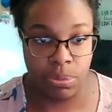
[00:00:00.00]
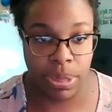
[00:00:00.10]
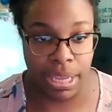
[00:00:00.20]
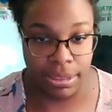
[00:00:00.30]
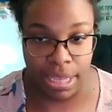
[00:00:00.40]

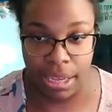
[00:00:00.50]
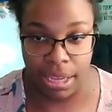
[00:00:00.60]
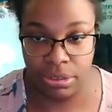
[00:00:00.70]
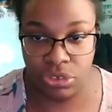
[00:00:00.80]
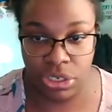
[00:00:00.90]
We get
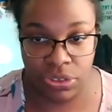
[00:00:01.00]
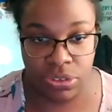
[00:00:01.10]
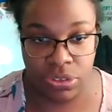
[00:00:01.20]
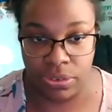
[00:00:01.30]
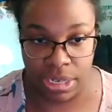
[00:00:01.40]
that.
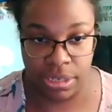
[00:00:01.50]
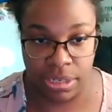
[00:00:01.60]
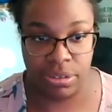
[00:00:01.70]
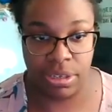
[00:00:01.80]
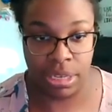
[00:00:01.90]
Jesus knows that.
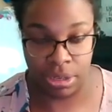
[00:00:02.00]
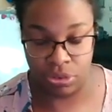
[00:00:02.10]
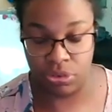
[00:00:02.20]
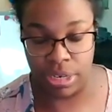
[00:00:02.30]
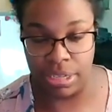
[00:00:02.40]
He, he
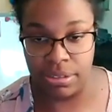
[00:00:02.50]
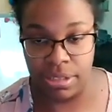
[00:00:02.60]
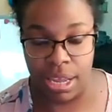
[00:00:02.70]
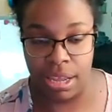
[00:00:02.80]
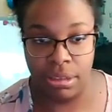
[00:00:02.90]
understands
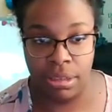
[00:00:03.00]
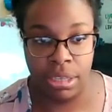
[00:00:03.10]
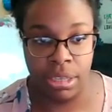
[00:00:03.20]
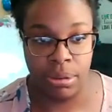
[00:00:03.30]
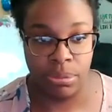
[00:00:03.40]
that.
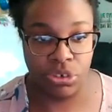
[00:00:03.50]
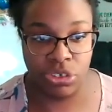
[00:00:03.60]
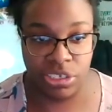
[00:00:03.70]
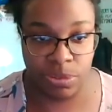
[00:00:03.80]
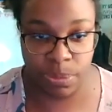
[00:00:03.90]
And
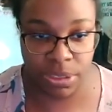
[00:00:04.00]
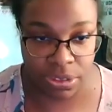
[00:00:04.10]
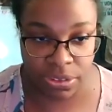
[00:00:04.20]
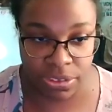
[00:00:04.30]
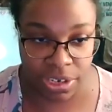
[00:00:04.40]
she says, Please
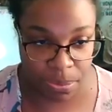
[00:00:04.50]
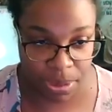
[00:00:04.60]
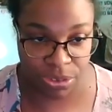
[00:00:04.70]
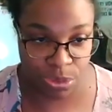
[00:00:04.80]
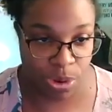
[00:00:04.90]
don't stare at
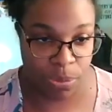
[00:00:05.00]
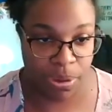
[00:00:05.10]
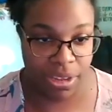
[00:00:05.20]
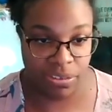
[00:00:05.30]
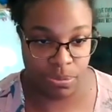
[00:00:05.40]
me in scorn
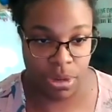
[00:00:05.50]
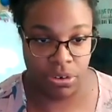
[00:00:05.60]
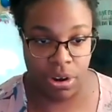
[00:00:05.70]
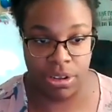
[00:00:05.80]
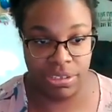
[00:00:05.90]
because of my
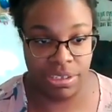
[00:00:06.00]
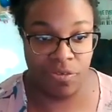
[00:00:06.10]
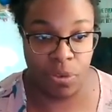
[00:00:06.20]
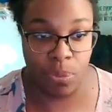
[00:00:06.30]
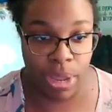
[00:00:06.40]
dark and
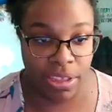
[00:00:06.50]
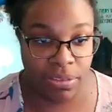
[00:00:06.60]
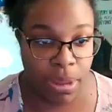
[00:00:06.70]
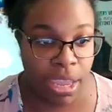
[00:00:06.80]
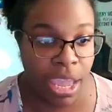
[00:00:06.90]
sinful
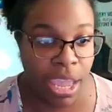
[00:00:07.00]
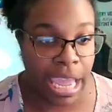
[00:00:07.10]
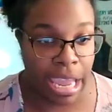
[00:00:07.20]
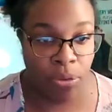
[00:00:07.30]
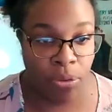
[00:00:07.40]
ways. My
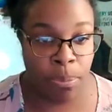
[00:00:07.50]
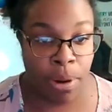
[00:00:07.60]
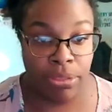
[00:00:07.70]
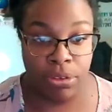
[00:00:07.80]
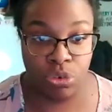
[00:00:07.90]
angry
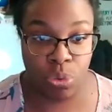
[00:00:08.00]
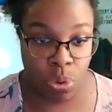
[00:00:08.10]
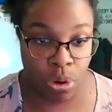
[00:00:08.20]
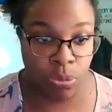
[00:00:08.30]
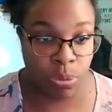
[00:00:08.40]
brothers
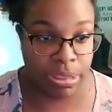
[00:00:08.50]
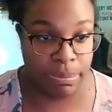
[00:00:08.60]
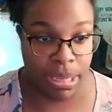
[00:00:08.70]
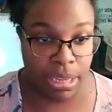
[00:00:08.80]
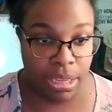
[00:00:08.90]
quarreled with
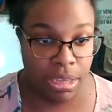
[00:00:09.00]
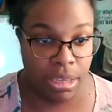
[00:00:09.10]
me